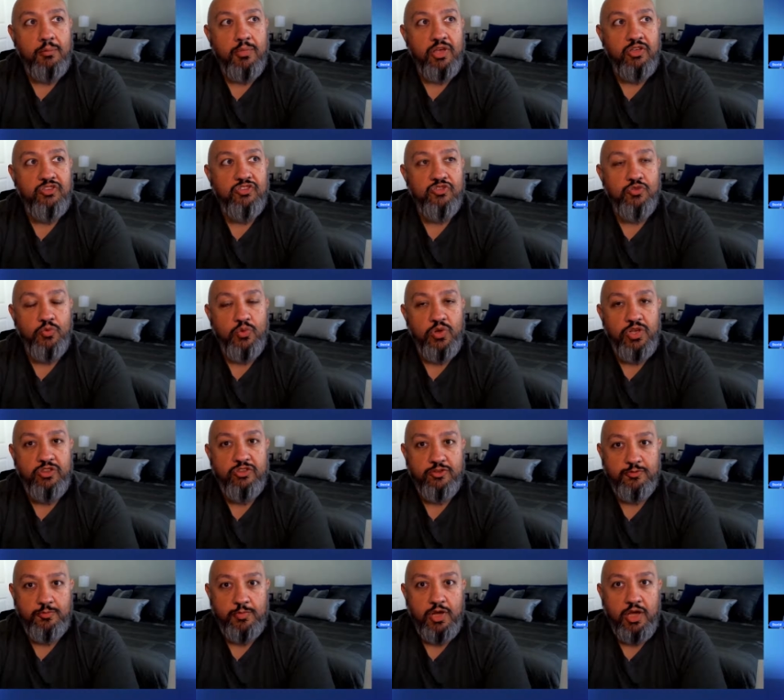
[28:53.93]
my sweet
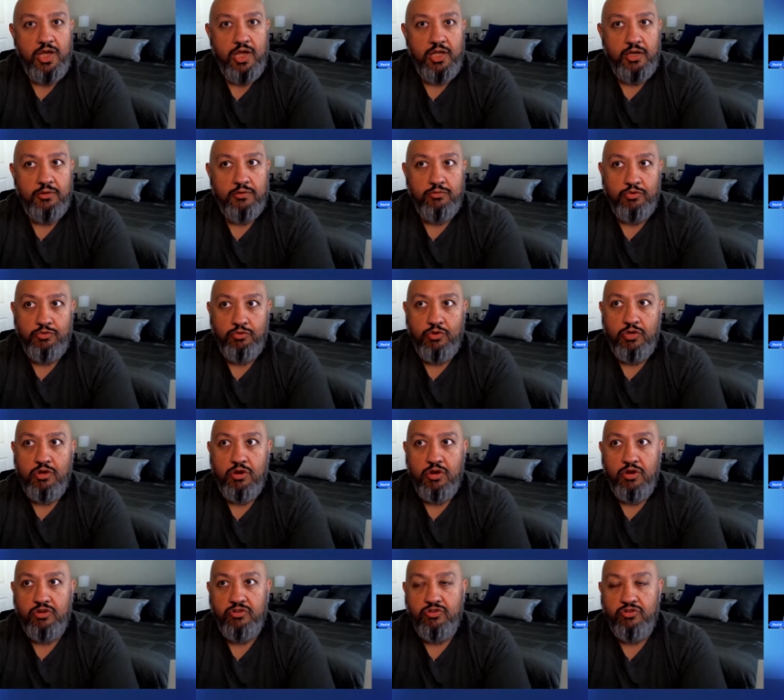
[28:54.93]
spot with
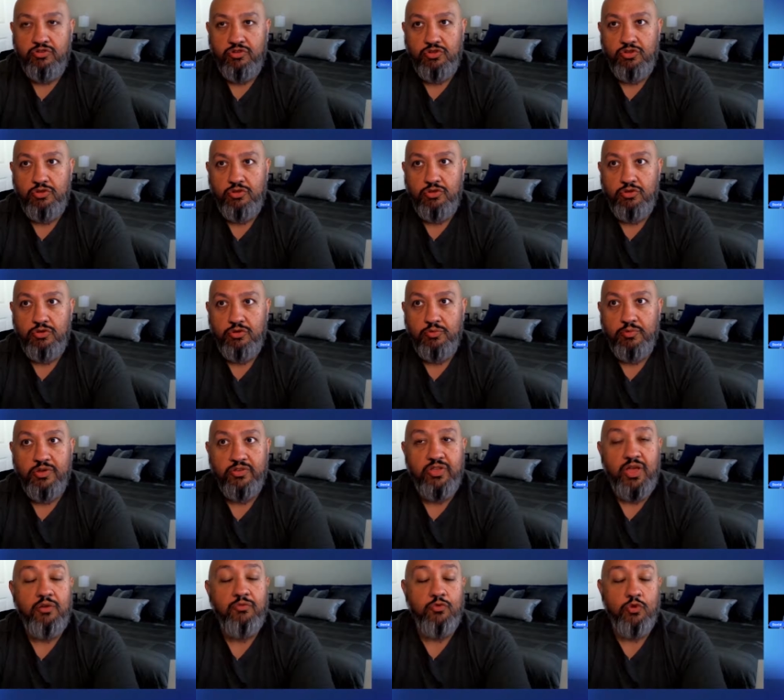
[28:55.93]
regards to
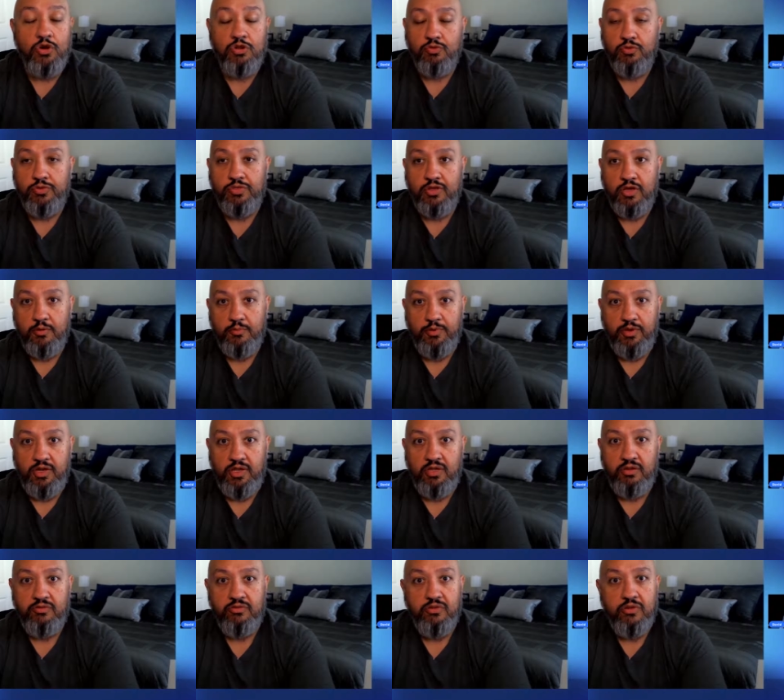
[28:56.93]
because I've worked with
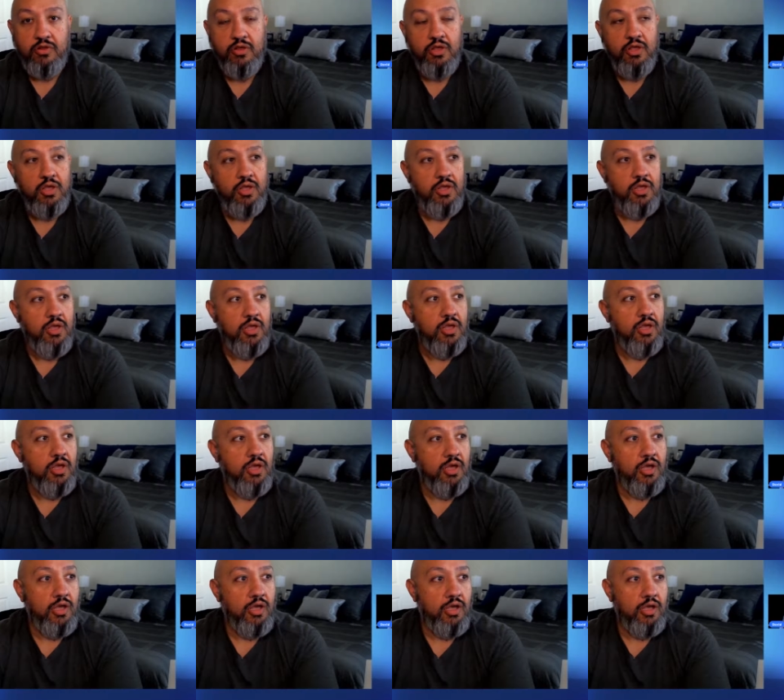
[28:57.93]
companies
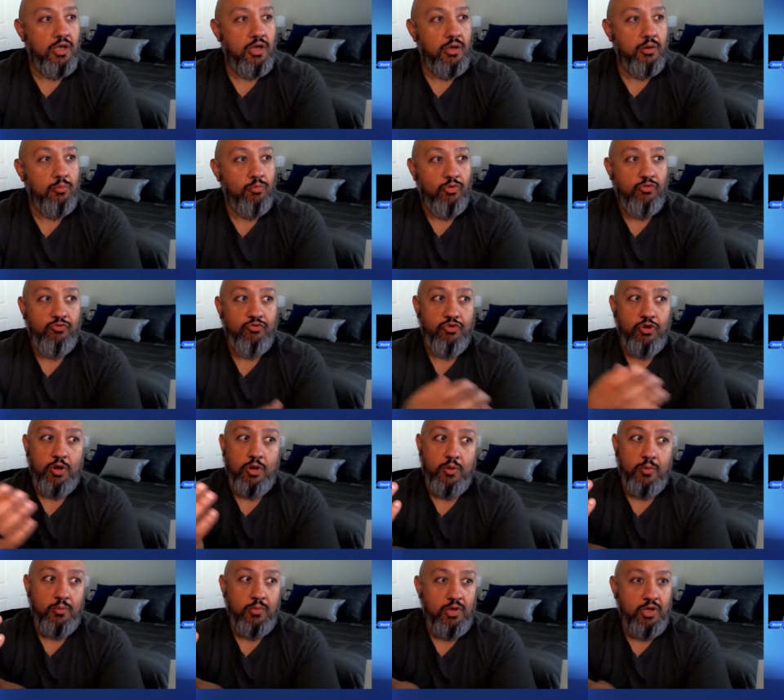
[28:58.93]

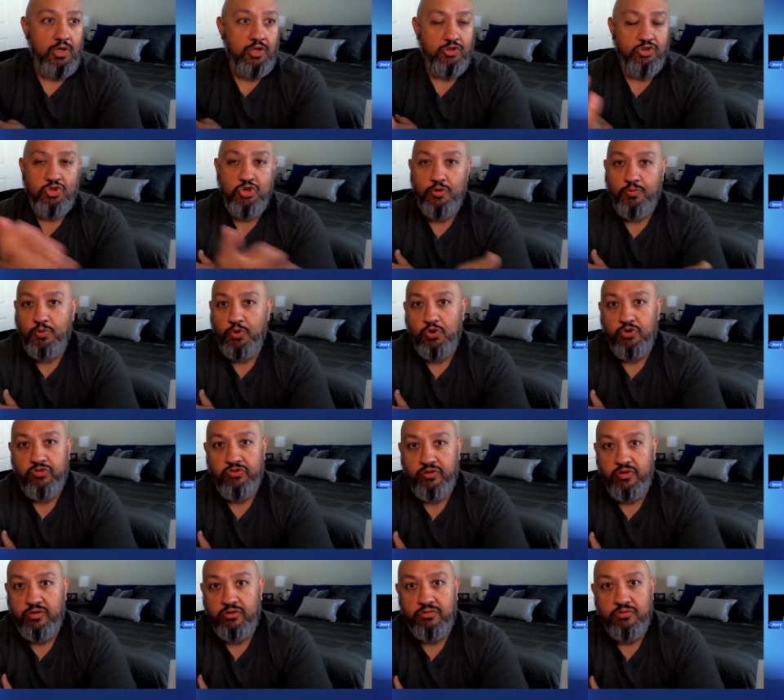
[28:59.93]
from a
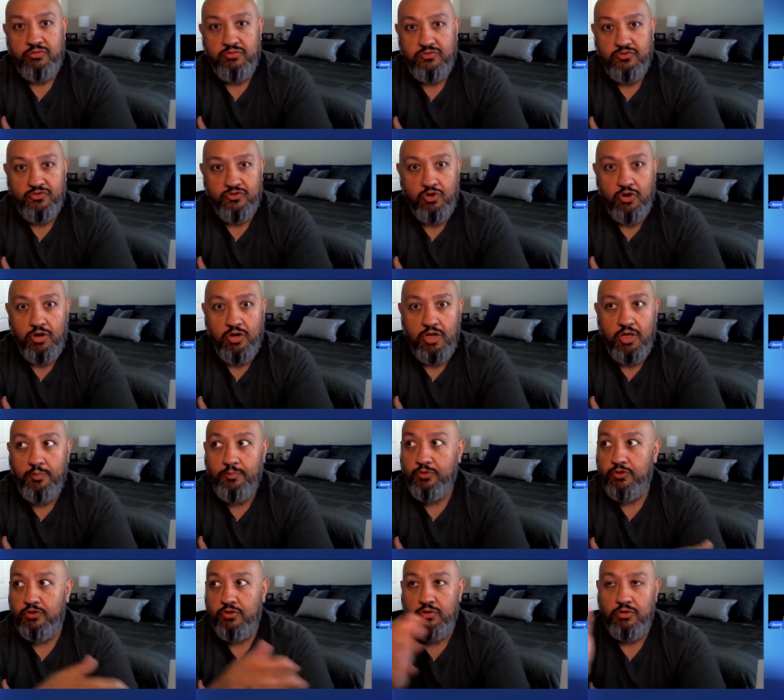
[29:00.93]
two-person
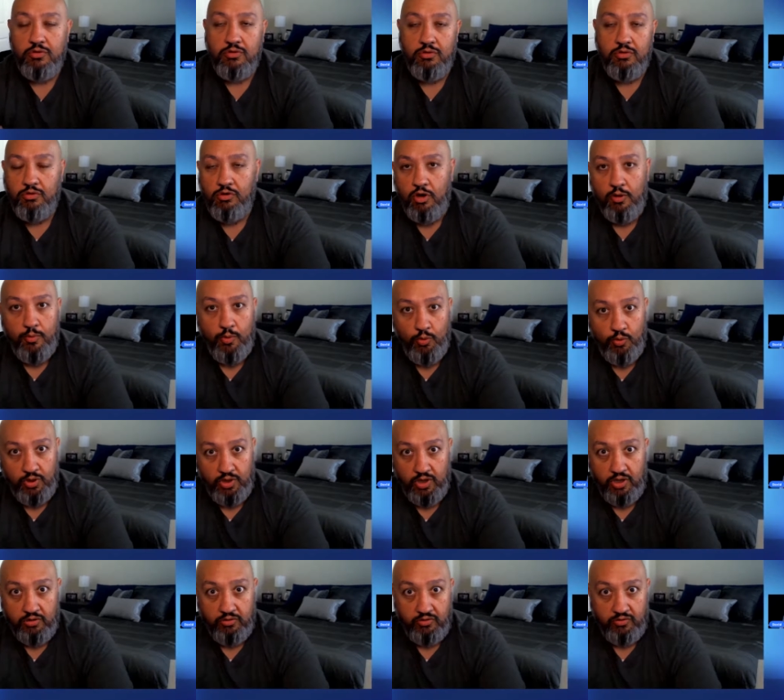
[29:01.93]
startup to global
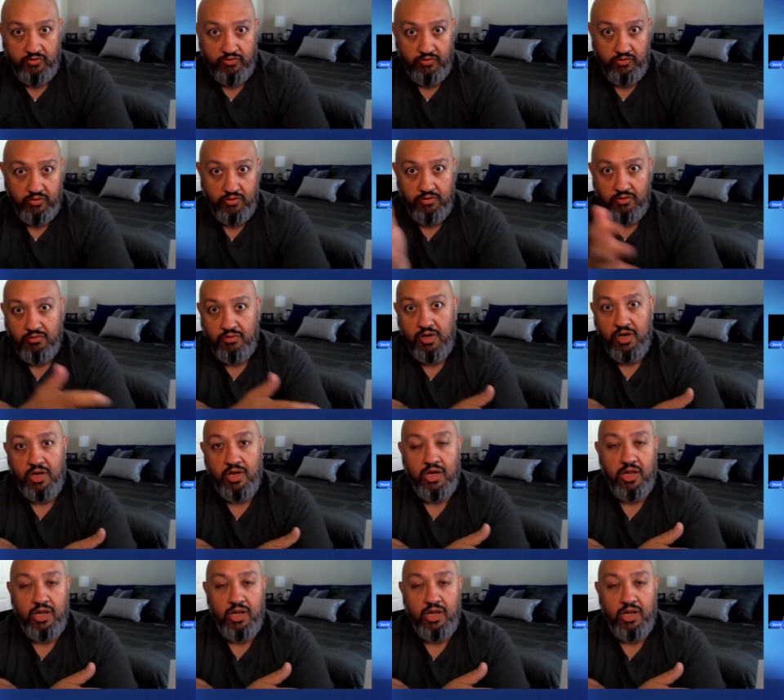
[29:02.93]
100s, right?